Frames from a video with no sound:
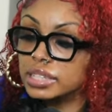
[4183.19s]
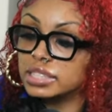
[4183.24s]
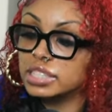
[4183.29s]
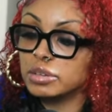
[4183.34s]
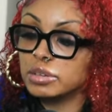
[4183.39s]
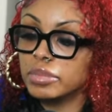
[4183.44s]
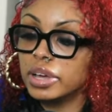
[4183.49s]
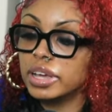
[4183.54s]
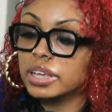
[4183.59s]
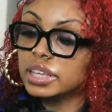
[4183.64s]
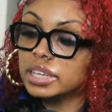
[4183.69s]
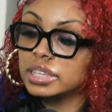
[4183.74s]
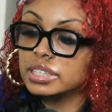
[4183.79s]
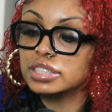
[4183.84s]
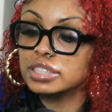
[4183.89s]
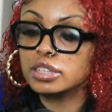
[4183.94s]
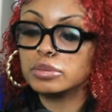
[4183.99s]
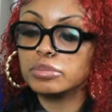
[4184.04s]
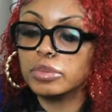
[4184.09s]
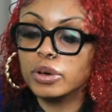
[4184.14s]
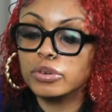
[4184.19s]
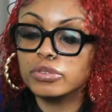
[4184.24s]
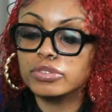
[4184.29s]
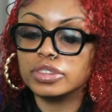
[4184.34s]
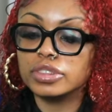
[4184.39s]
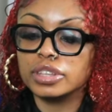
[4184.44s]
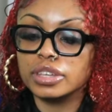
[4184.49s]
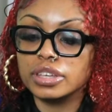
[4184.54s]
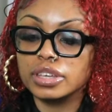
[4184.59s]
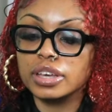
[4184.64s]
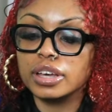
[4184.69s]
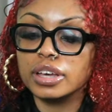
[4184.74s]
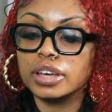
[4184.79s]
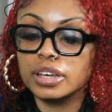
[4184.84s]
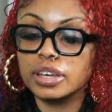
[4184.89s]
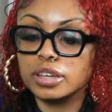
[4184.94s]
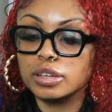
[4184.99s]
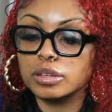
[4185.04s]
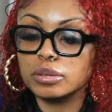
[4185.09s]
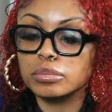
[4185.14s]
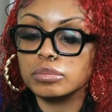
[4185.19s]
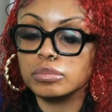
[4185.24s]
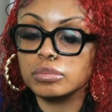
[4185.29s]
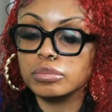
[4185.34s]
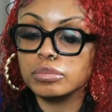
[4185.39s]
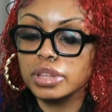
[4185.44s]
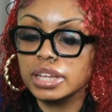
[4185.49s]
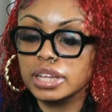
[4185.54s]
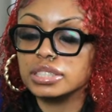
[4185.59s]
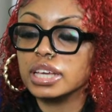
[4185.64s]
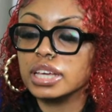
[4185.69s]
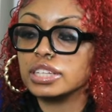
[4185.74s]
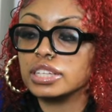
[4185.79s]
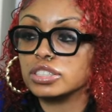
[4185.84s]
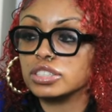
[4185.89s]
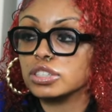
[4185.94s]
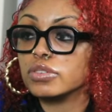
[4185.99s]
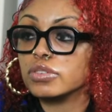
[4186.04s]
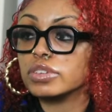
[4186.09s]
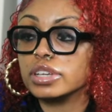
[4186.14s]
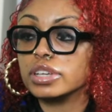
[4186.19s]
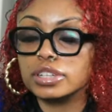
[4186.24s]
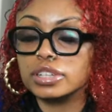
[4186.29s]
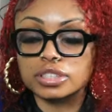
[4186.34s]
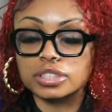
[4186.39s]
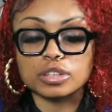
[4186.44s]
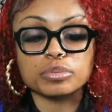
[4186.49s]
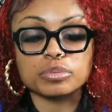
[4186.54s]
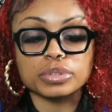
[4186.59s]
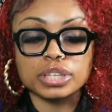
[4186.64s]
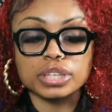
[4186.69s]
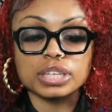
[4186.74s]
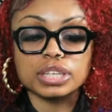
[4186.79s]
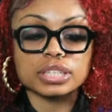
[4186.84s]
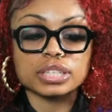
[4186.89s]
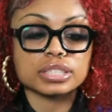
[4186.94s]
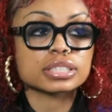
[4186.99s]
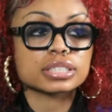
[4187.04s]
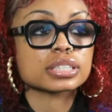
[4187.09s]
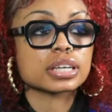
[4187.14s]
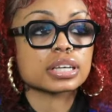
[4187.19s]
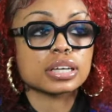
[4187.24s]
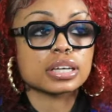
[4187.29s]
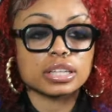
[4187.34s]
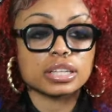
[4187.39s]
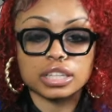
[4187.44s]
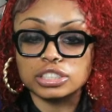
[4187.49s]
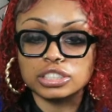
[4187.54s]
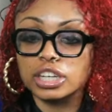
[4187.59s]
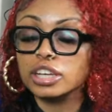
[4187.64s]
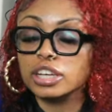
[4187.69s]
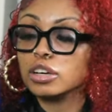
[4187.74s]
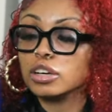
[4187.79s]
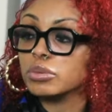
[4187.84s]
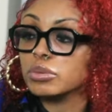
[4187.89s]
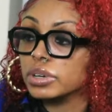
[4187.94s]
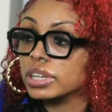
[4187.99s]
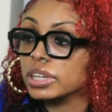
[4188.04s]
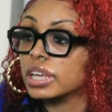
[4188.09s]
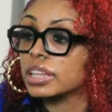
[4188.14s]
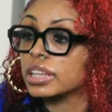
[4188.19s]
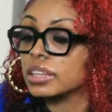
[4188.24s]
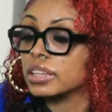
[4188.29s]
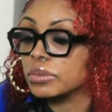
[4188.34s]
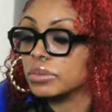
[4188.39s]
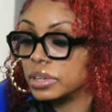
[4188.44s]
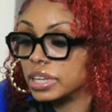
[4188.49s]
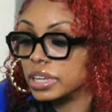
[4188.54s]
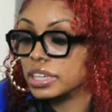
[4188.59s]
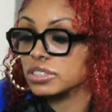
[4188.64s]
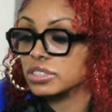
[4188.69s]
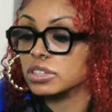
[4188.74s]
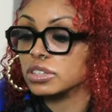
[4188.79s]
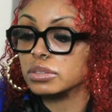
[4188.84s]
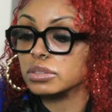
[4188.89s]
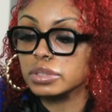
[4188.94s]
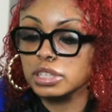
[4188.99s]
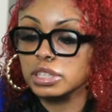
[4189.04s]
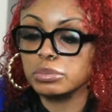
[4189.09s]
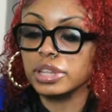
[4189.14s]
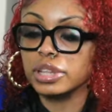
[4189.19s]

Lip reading: I took my kids to both the plantations over there. So please, Django one and the one next door, the Whitney